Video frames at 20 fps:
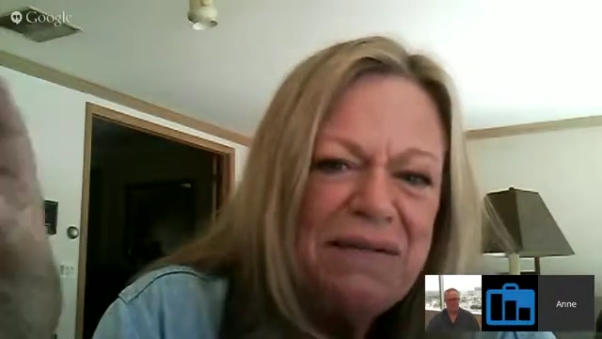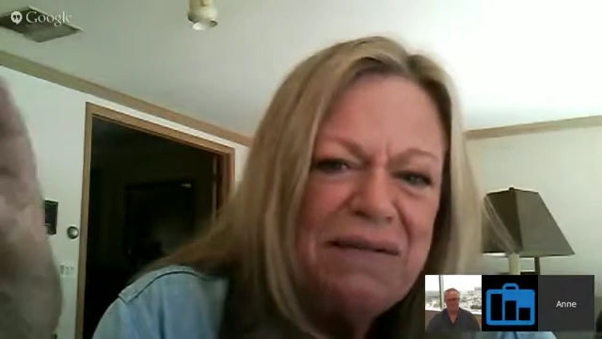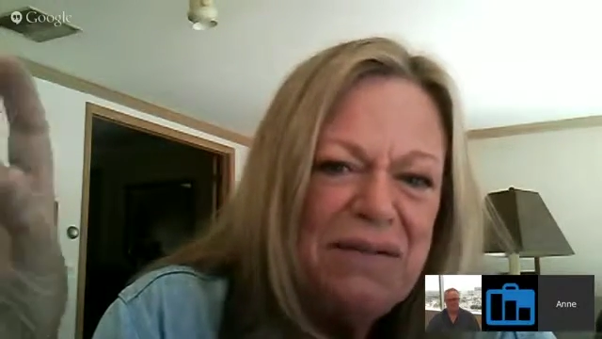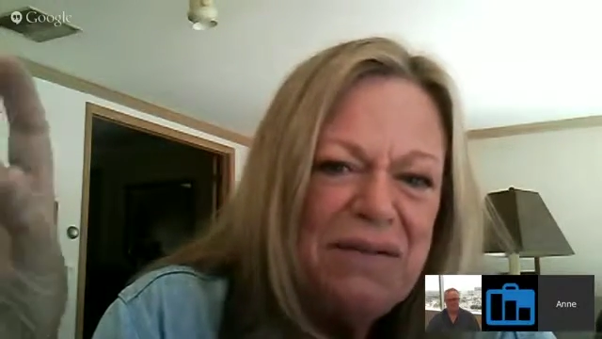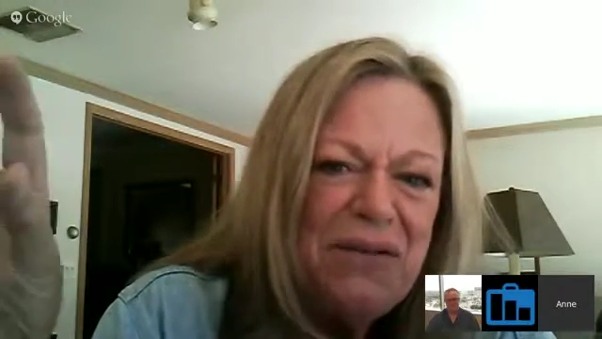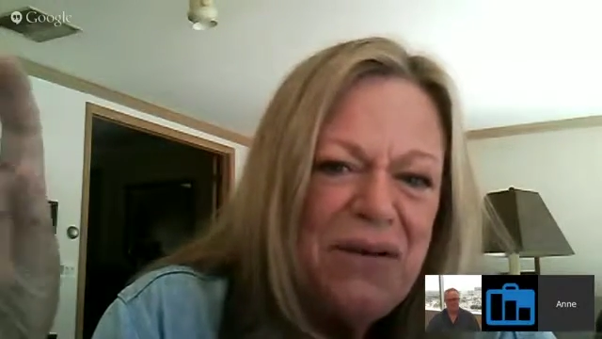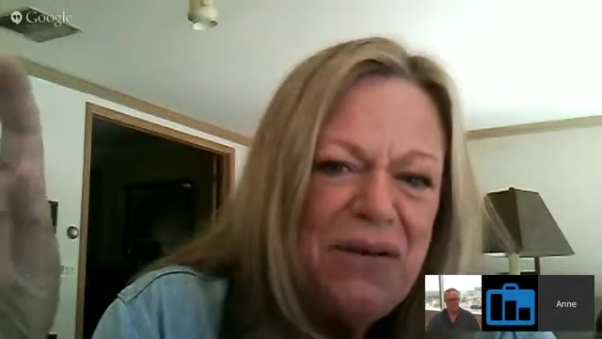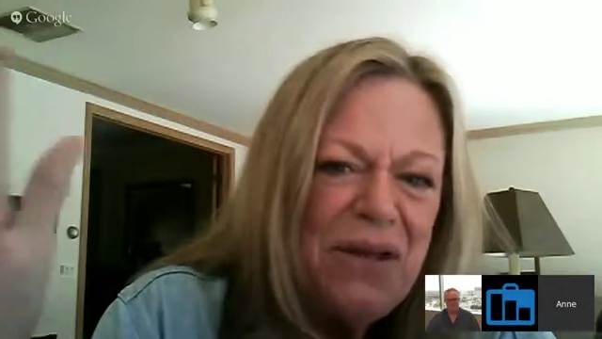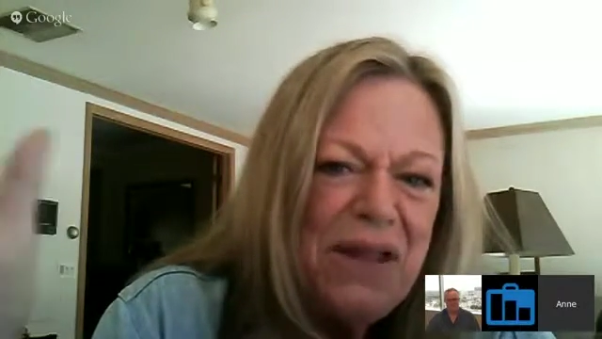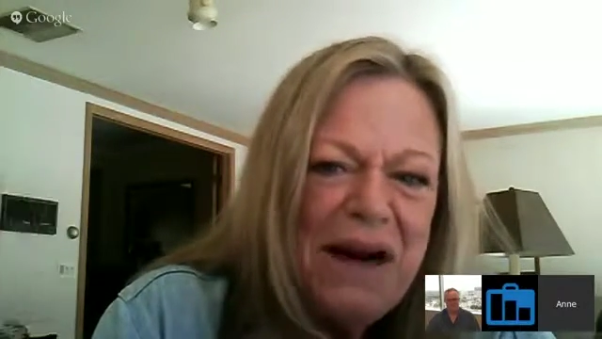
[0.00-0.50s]

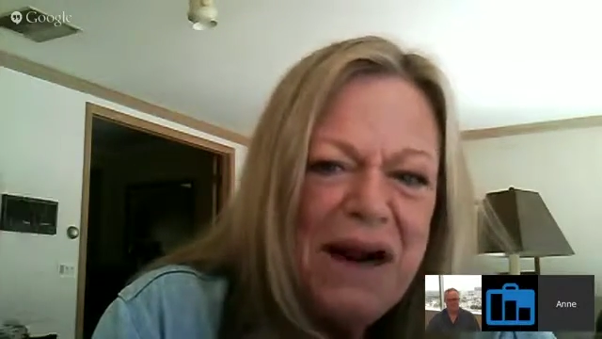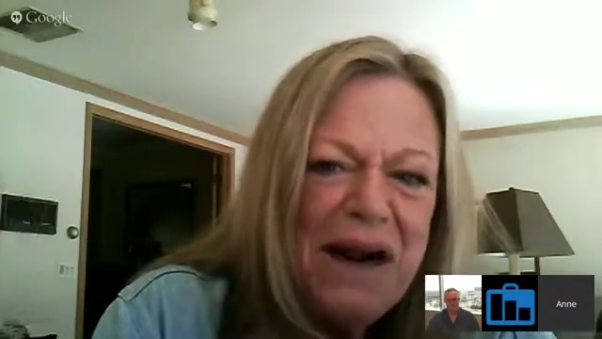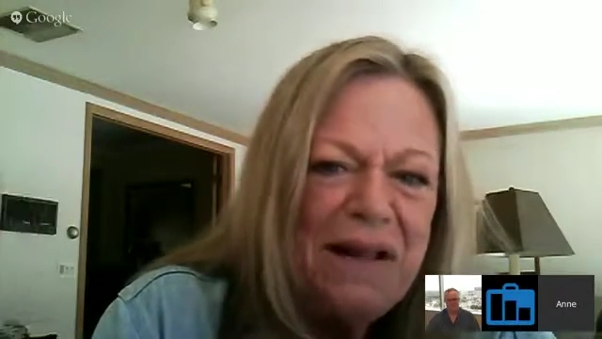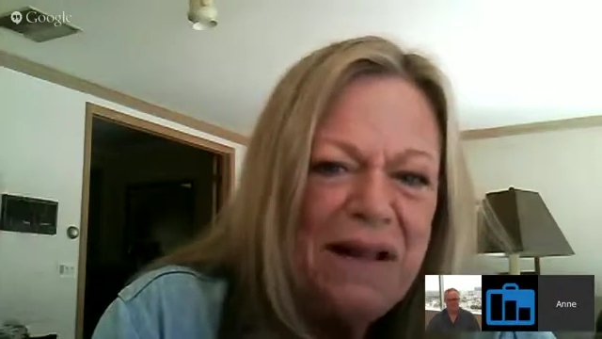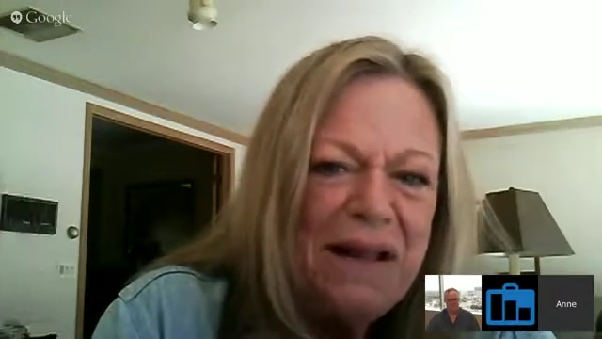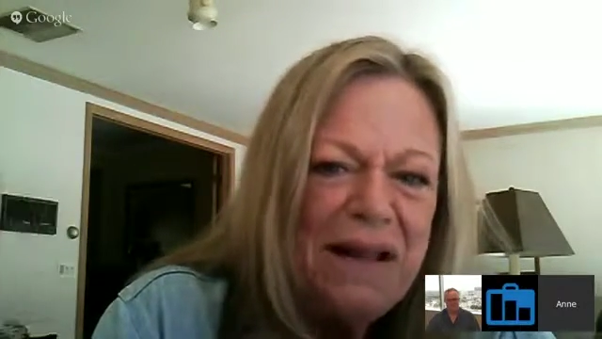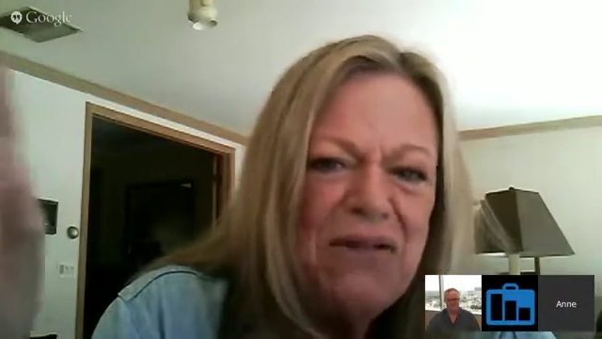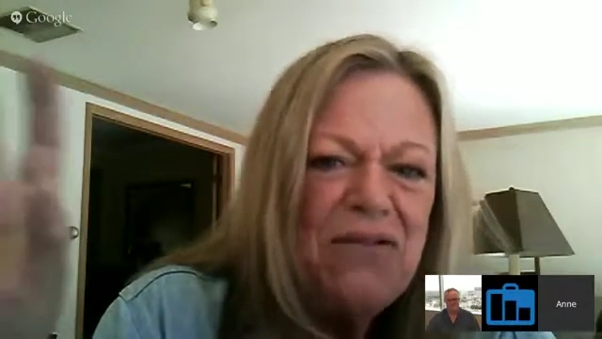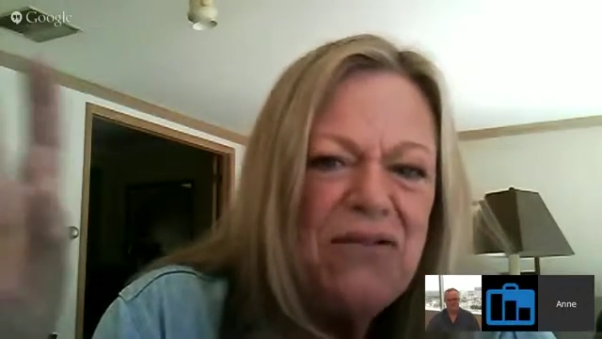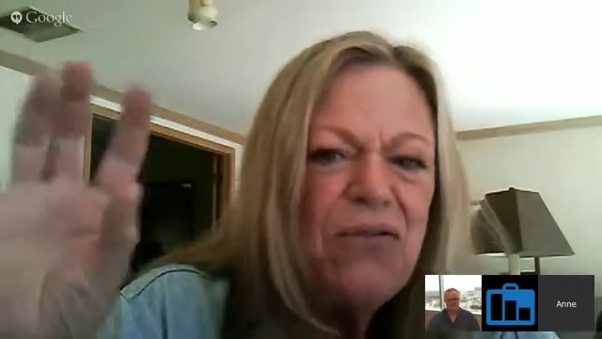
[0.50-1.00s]
Northern
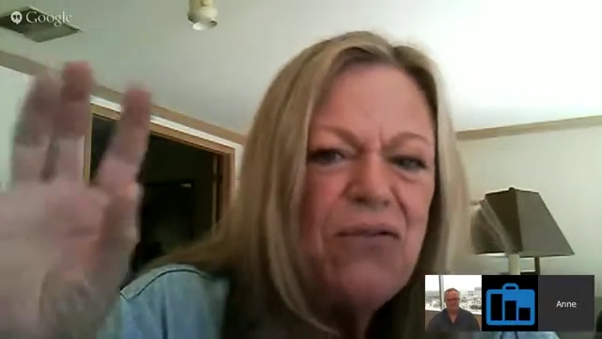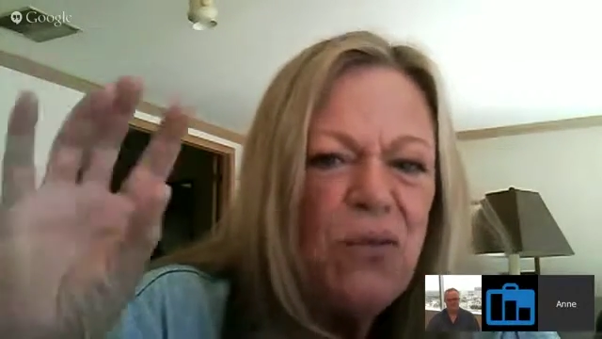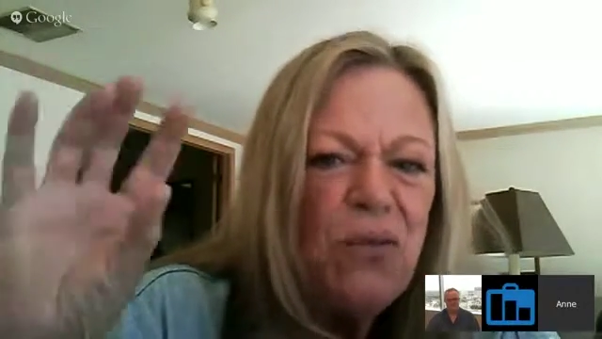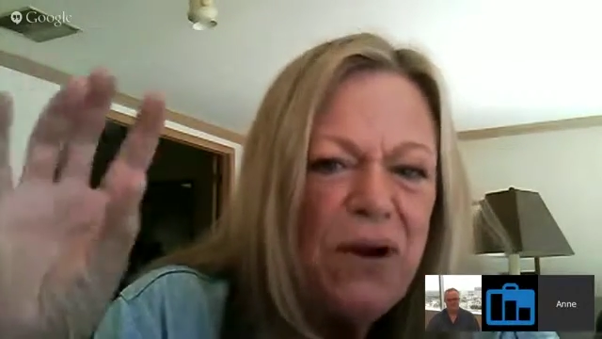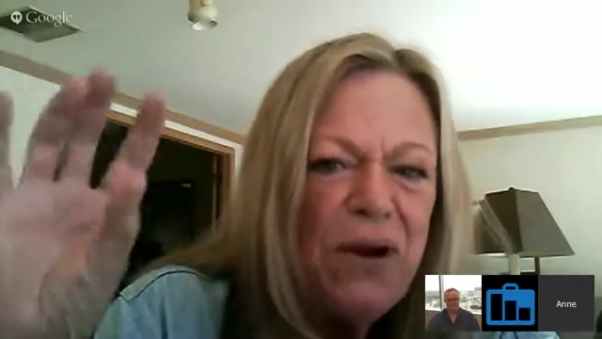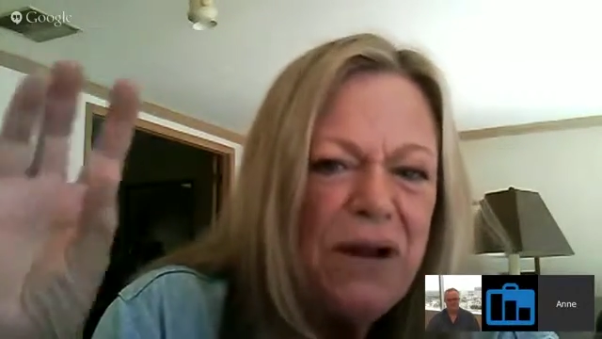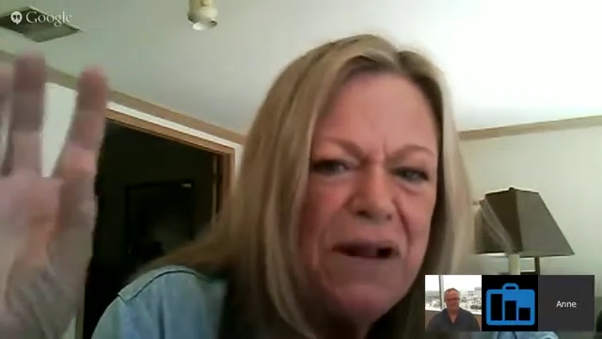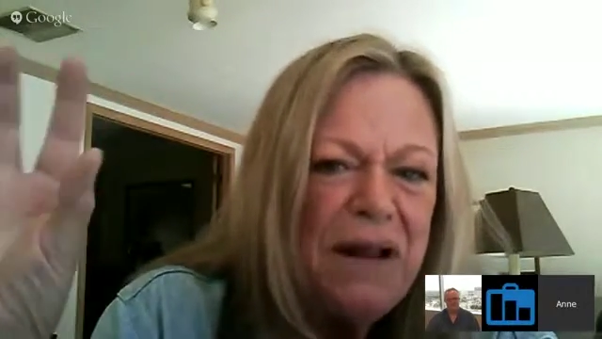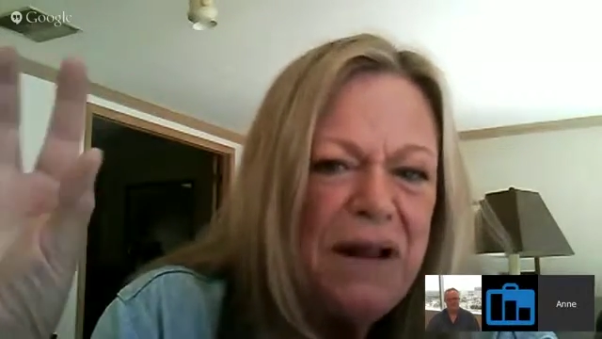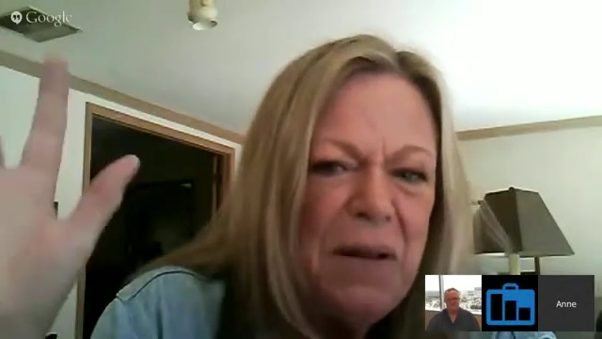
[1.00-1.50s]
Ireland's
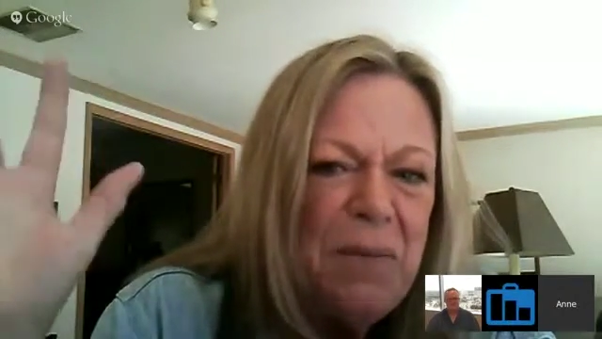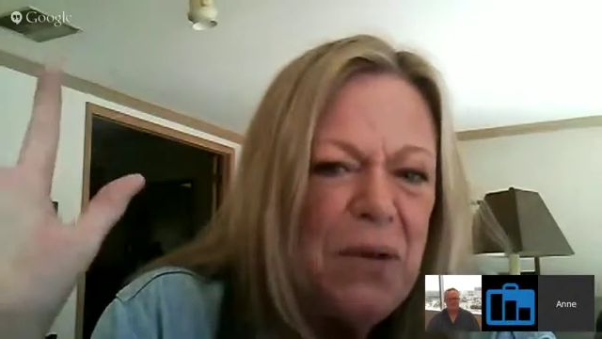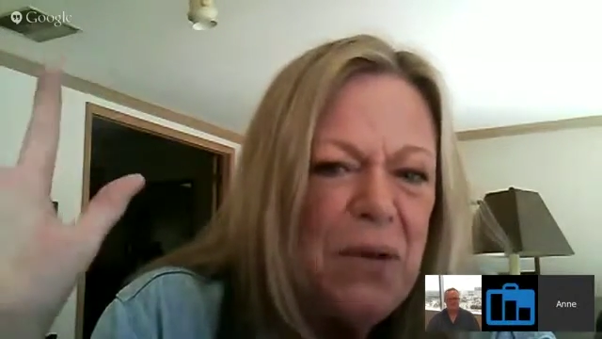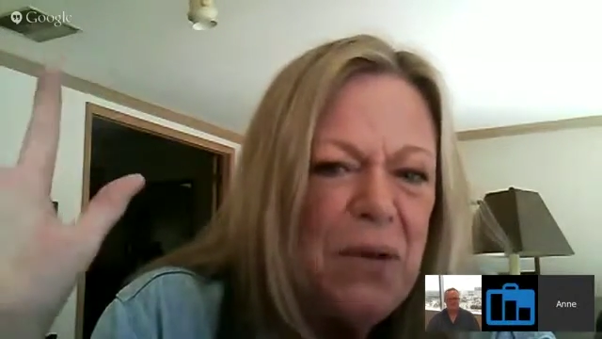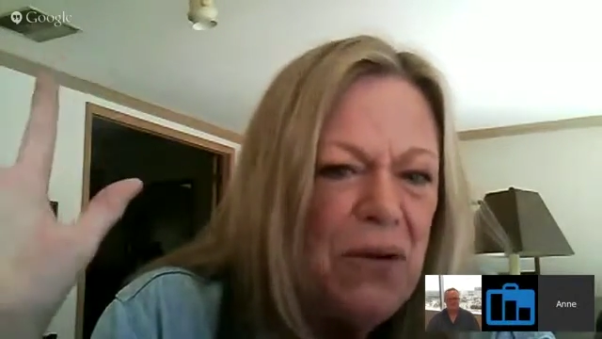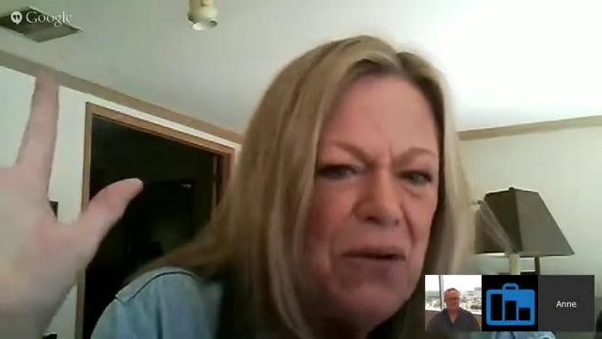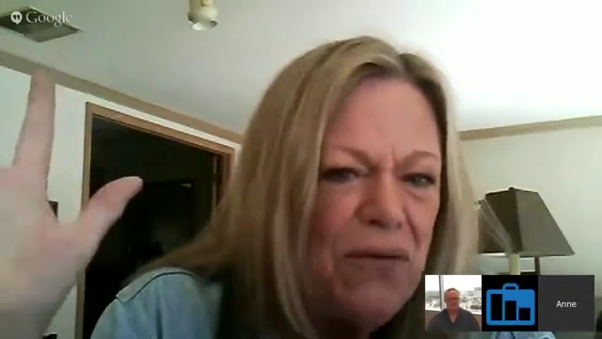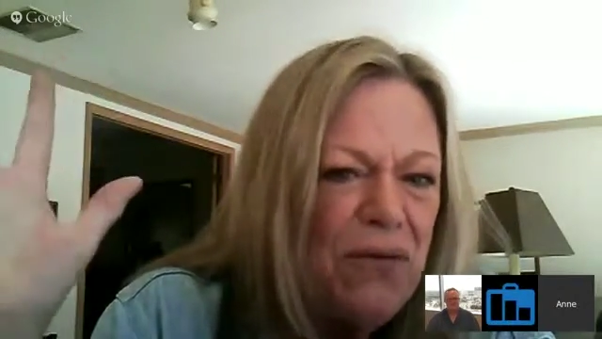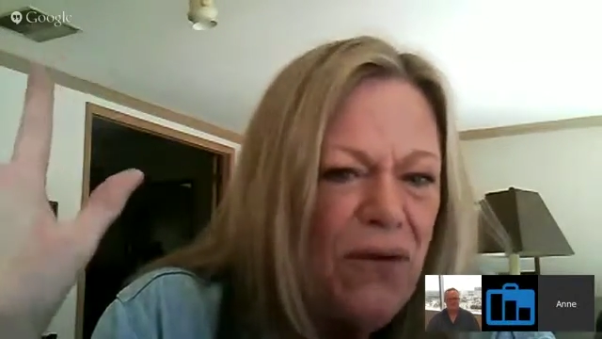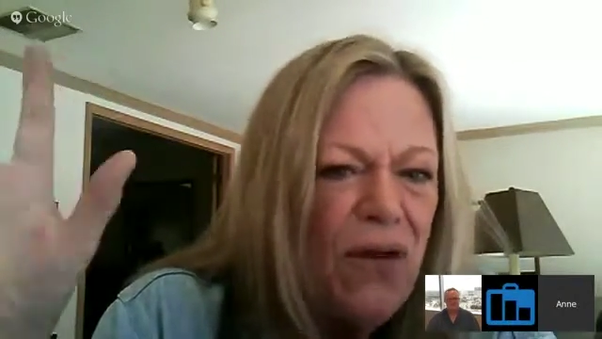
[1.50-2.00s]
ruggedly
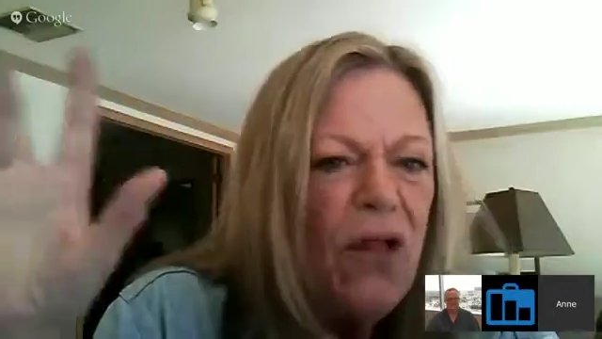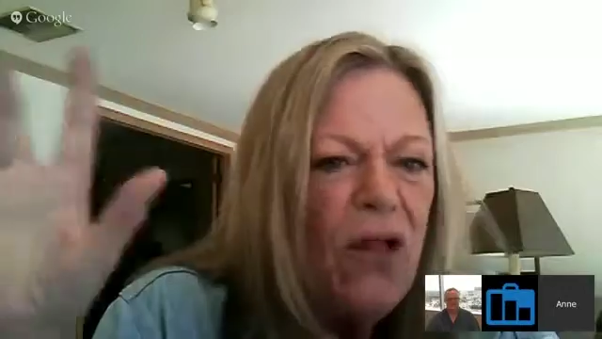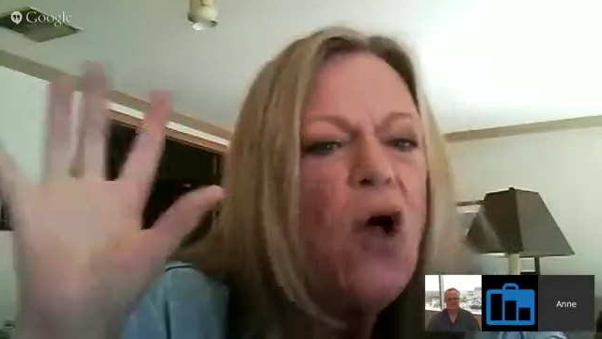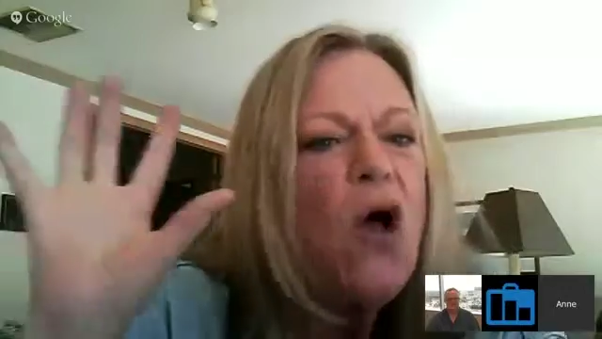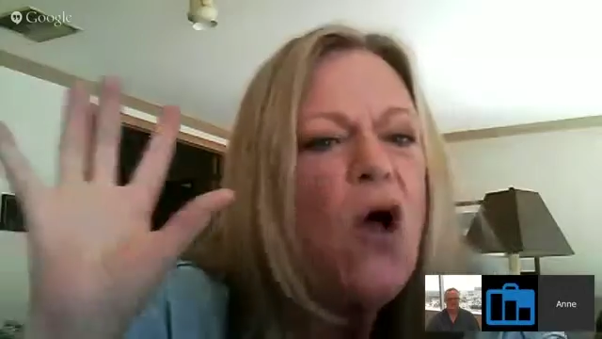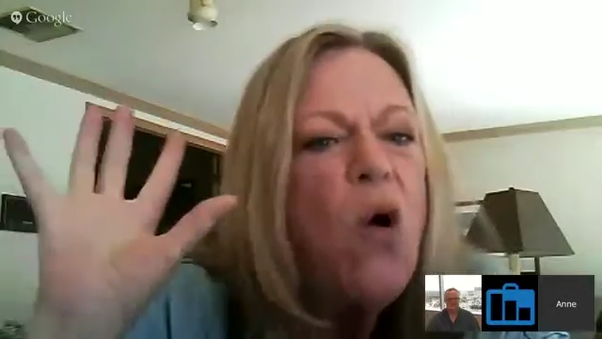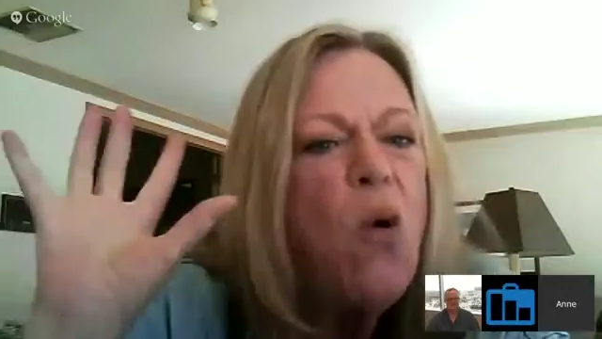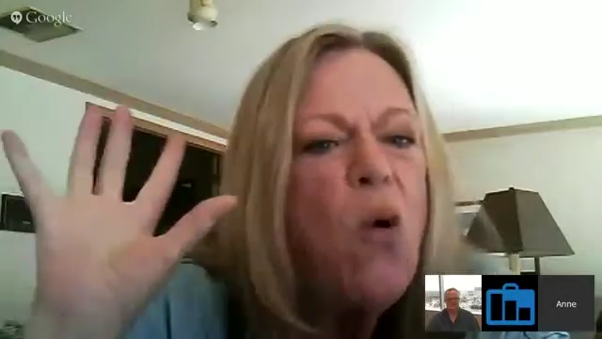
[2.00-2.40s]
beautiful